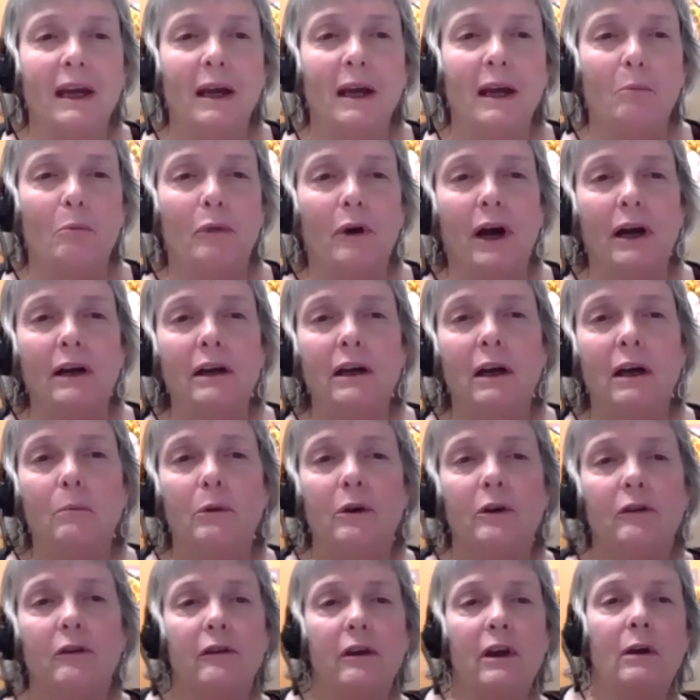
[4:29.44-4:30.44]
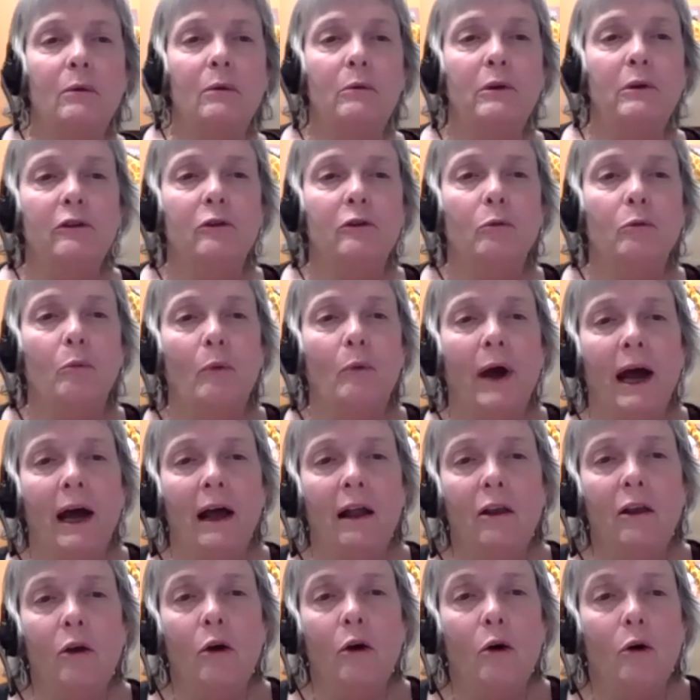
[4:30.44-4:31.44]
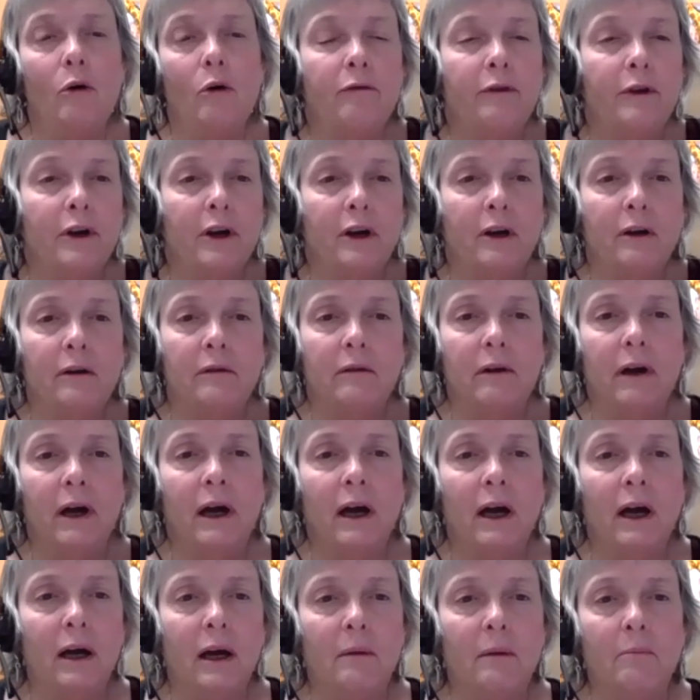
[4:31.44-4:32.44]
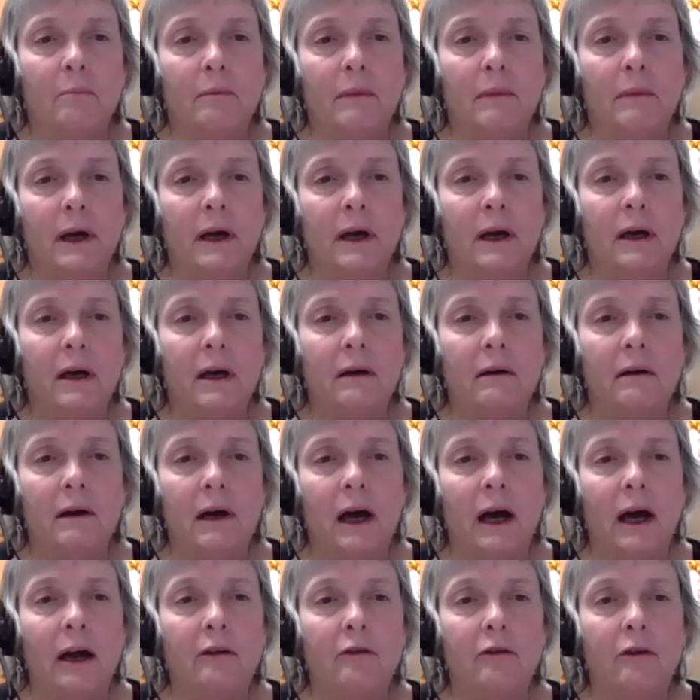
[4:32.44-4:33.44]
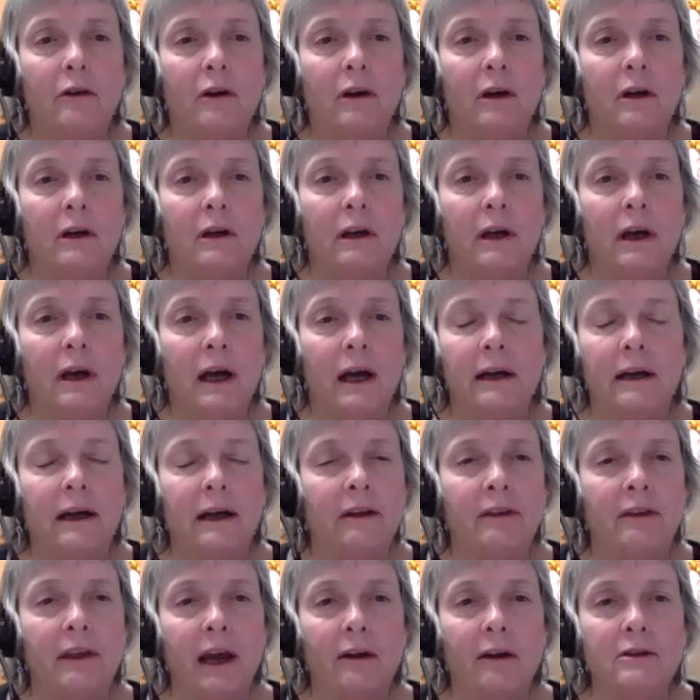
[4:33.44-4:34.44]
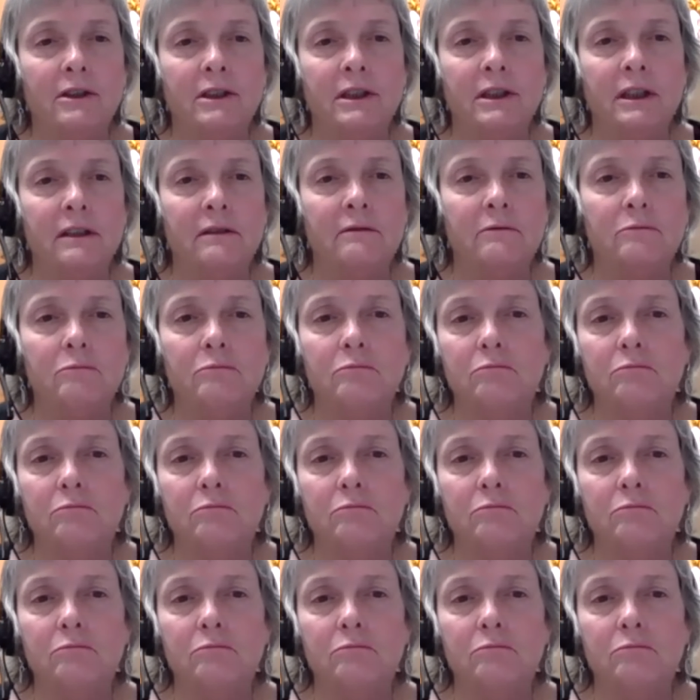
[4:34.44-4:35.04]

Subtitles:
broad numbers, it was well over 1,000